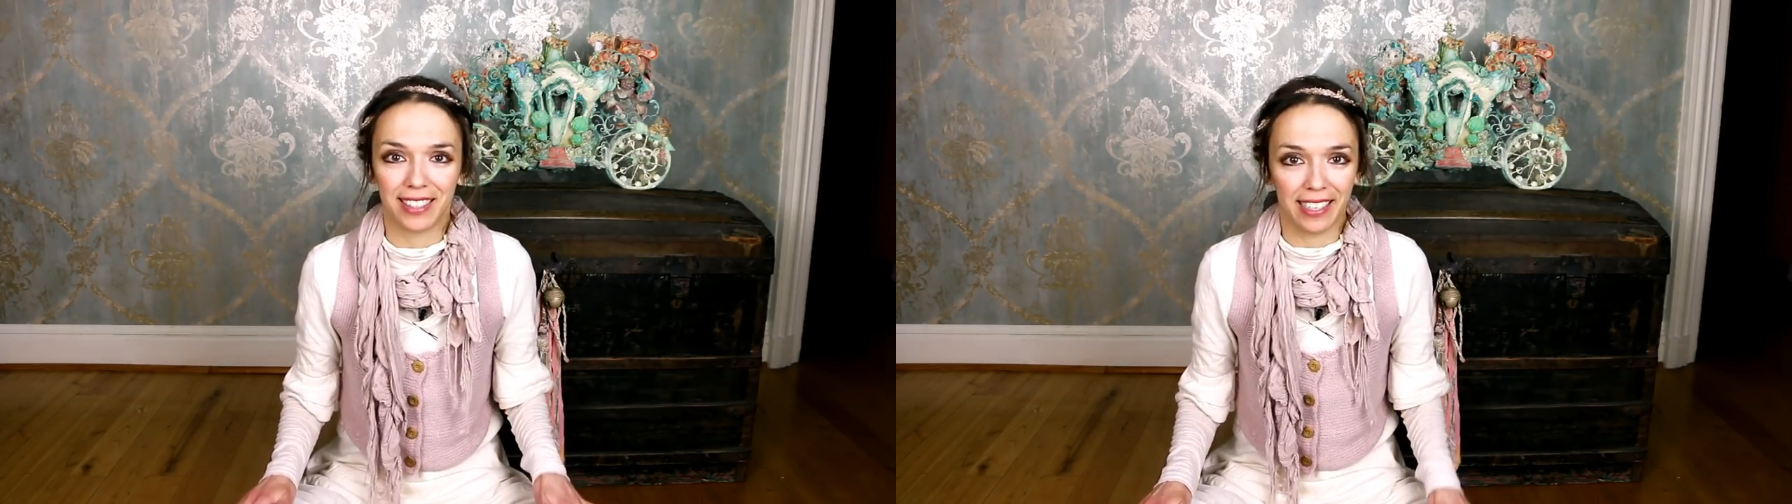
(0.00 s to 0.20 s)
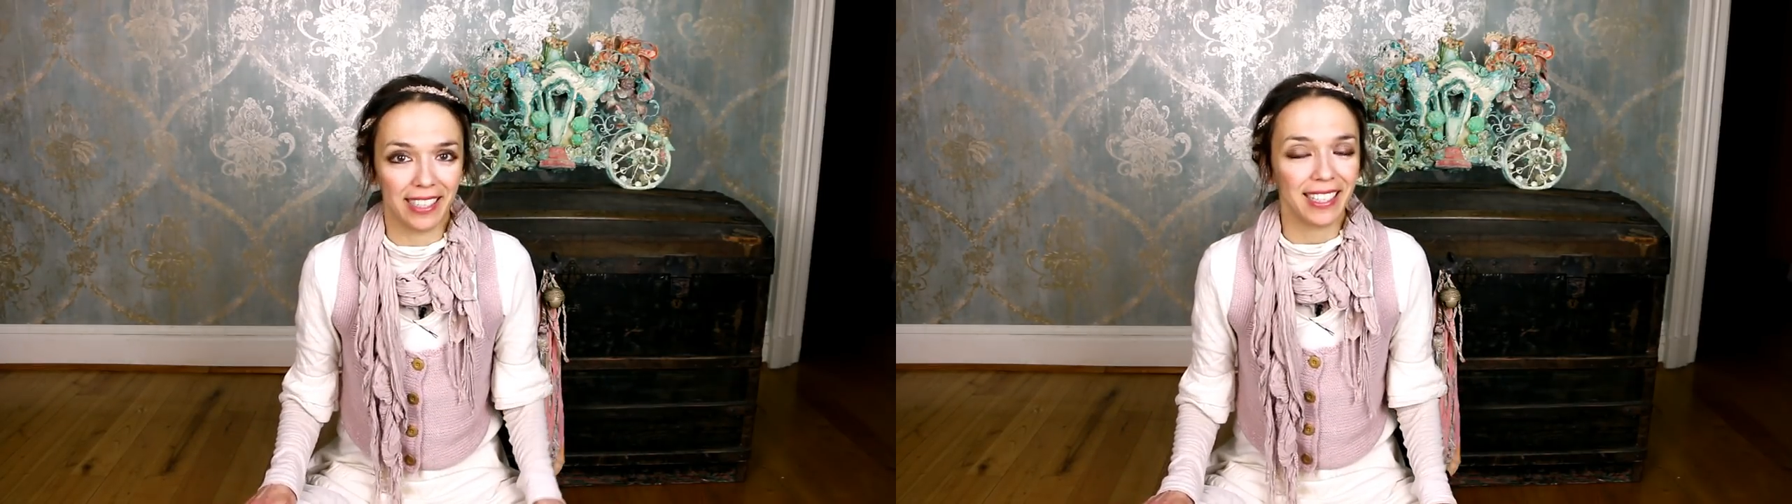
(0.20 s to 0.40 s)

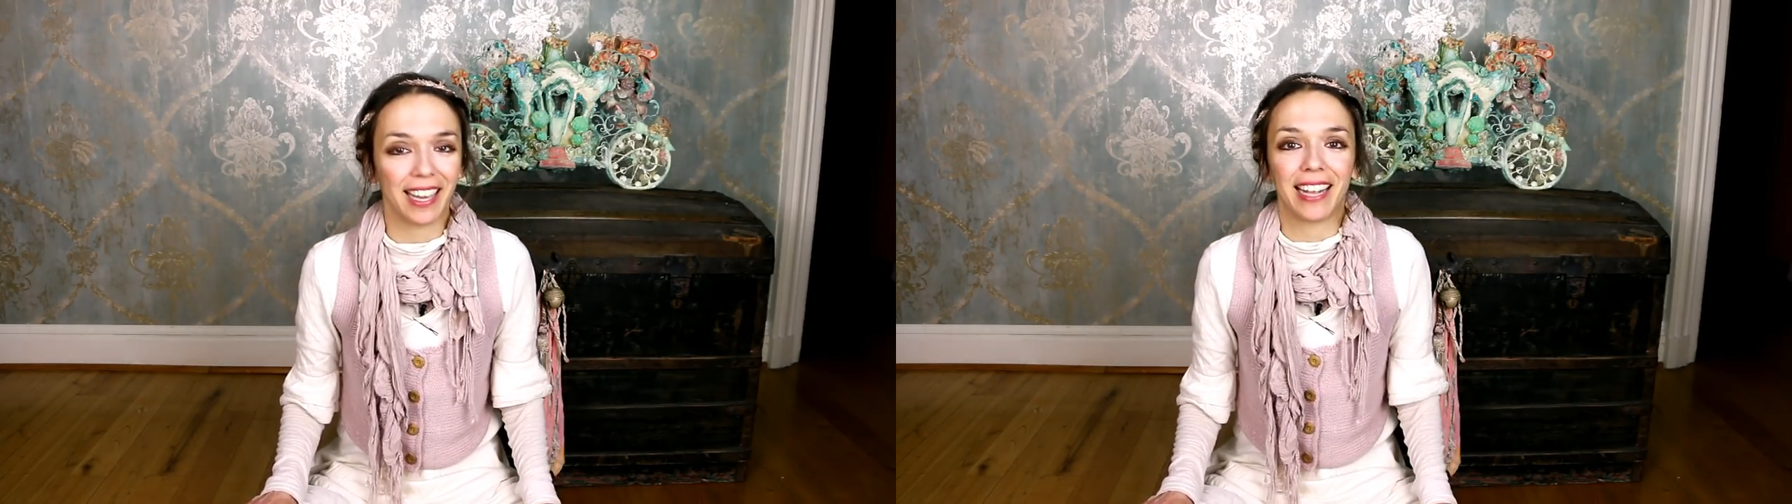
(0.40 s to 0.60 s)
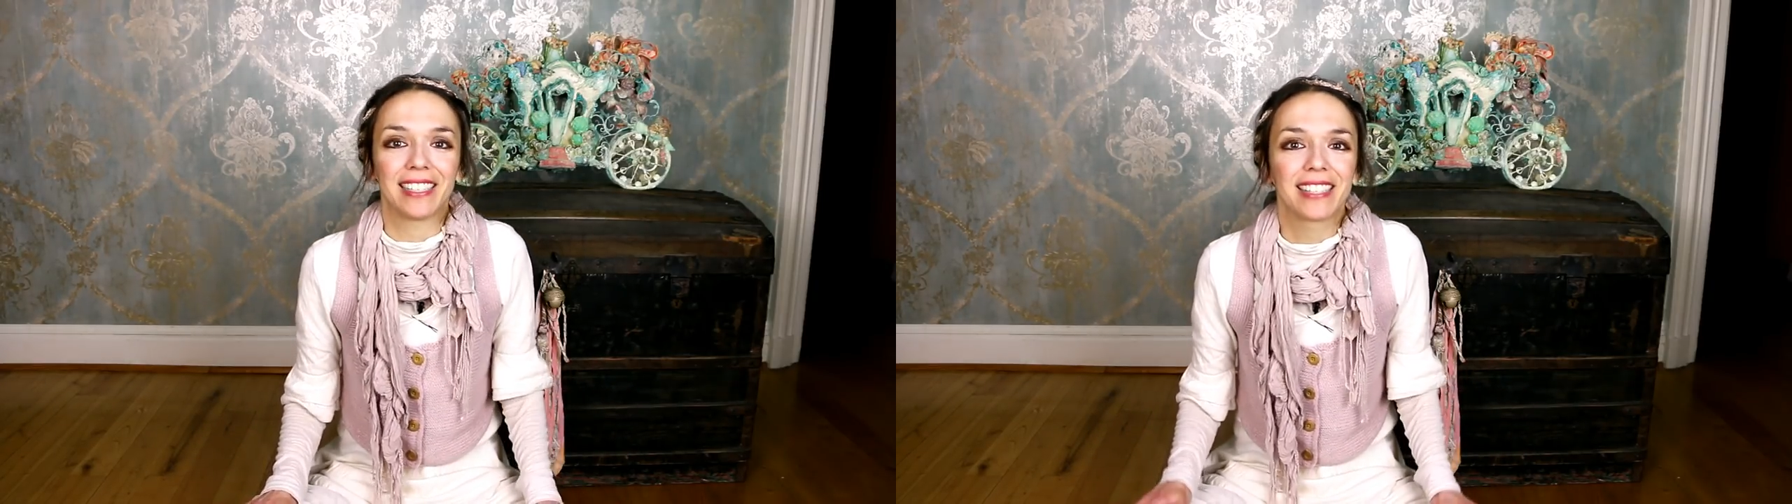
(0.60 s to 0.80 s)
dead,
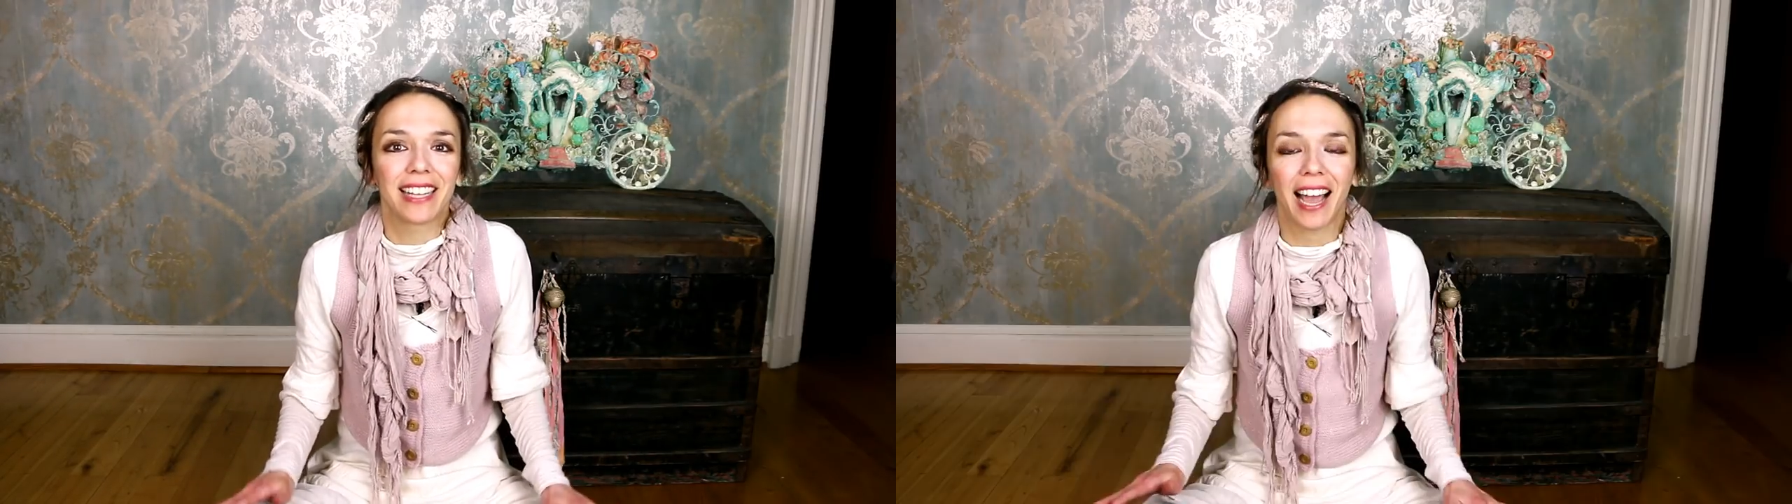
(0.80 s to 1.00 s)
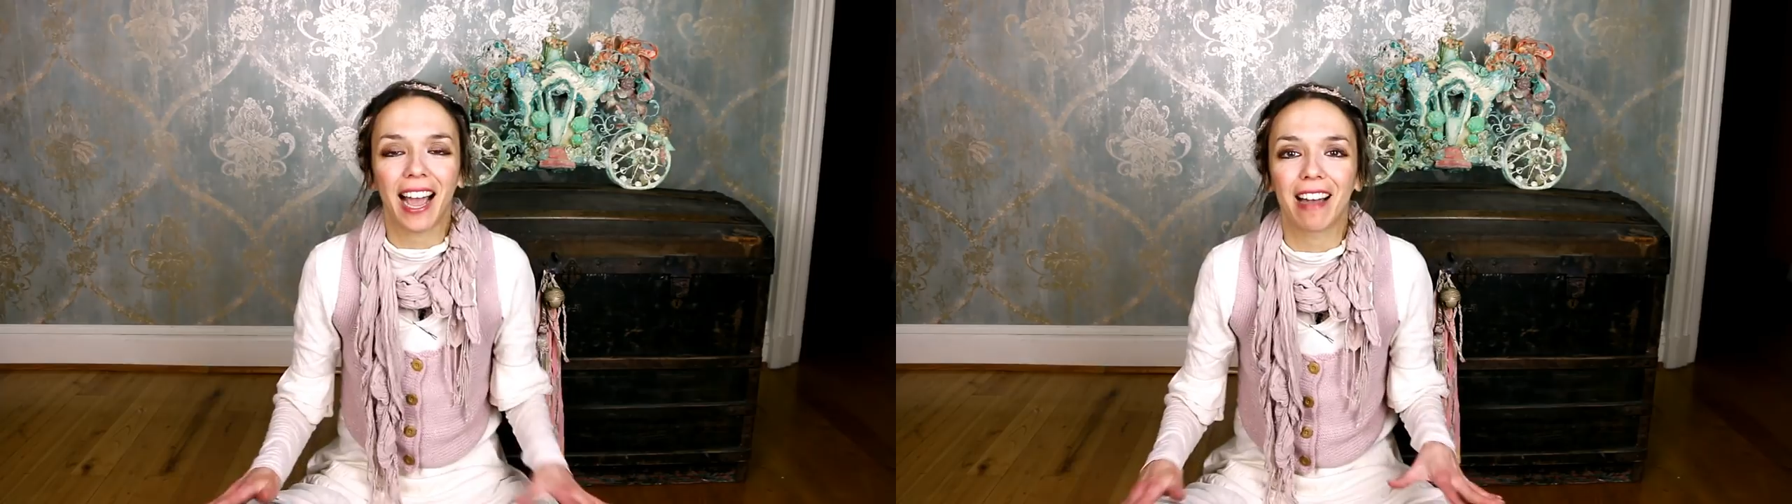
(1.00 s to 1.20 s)
I still
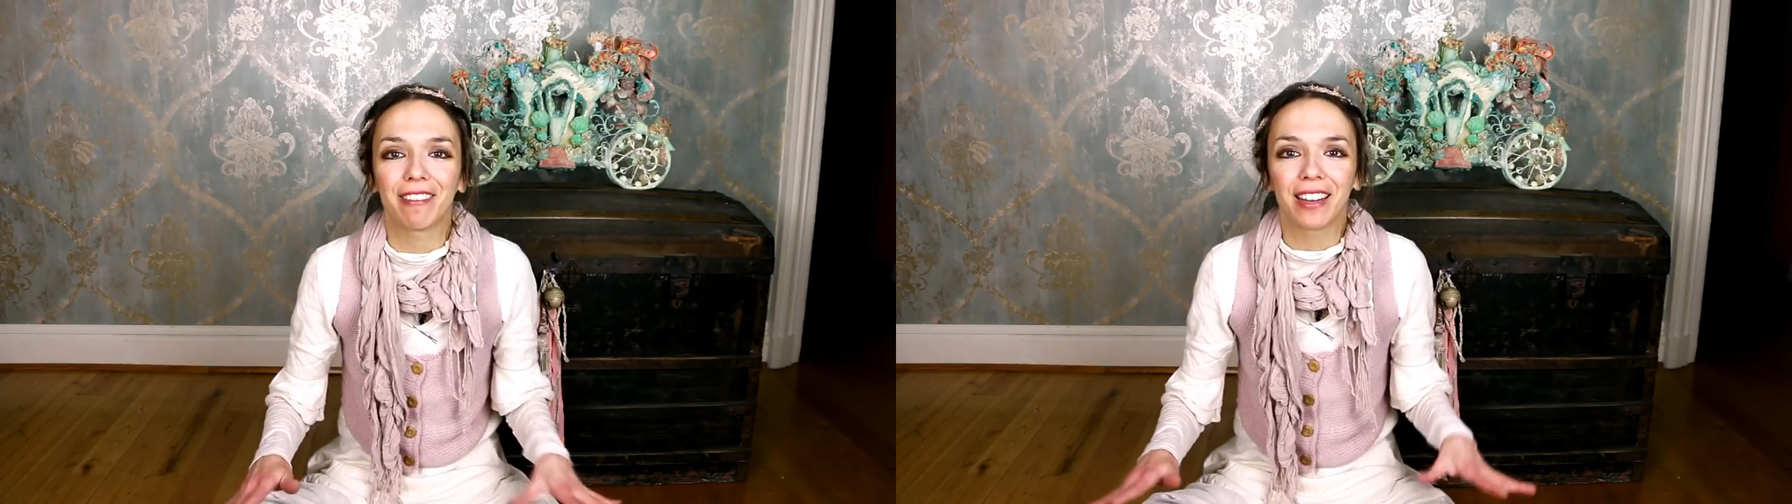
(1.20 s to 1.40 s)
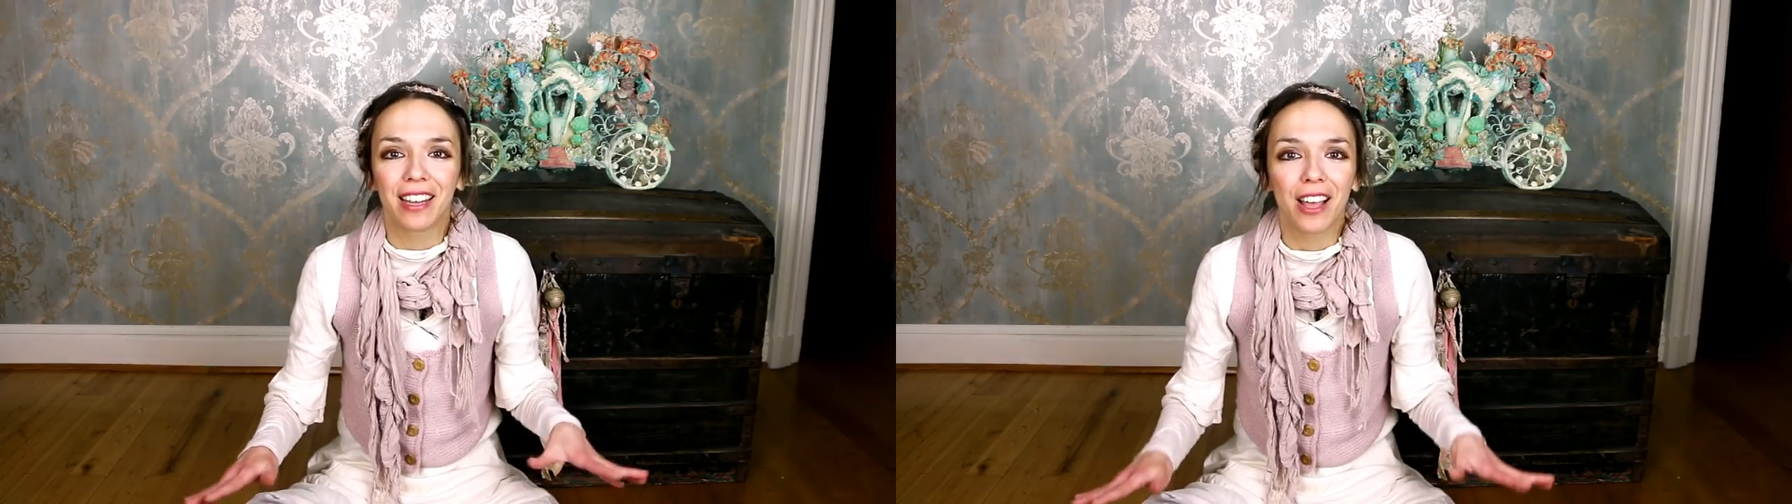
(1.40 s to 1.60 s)
have